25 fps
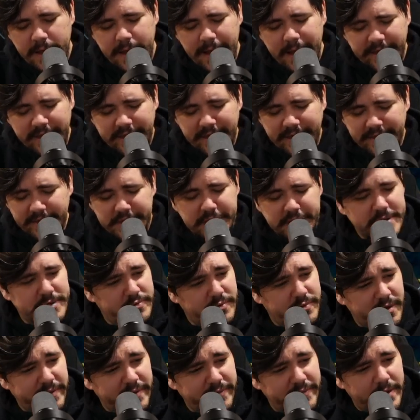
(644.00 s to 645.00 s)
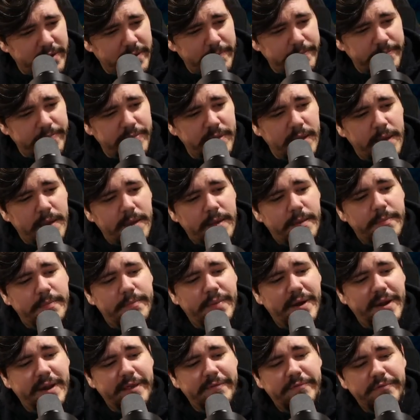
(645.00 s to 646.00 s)
I think this is one of them.
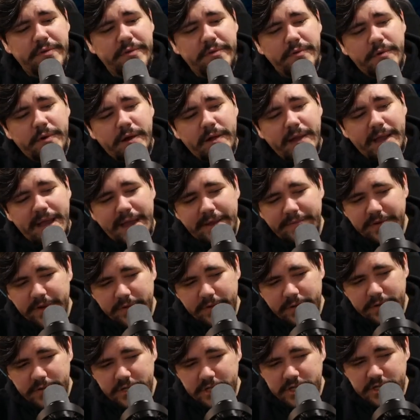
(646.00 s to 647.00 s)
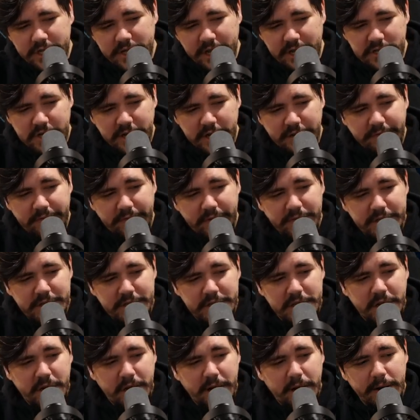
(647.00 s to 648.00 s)
But if you all have another suggestion for this
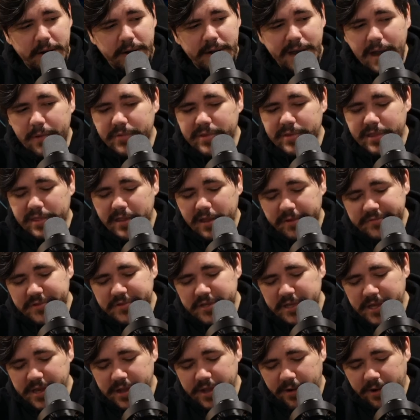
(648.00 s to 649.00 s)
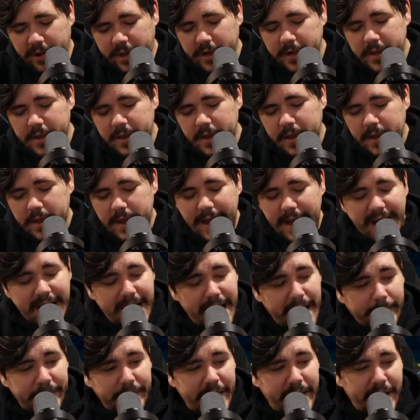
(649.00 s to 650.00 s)
card, I would love to hear it.
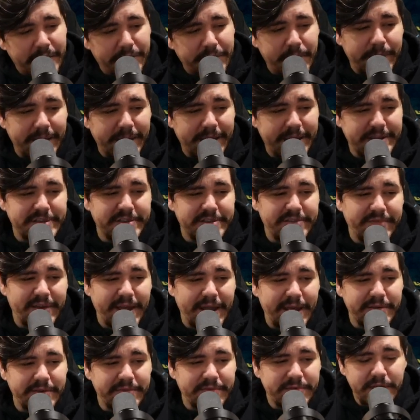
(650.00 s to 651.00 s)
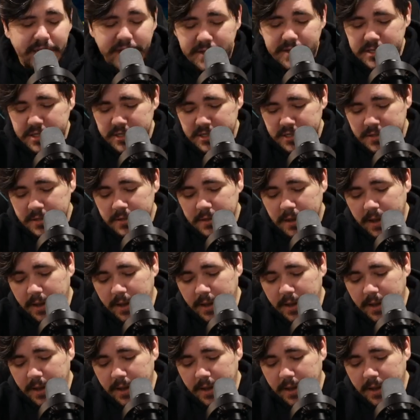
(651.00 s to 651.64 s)
I'm not the biggest fan of this.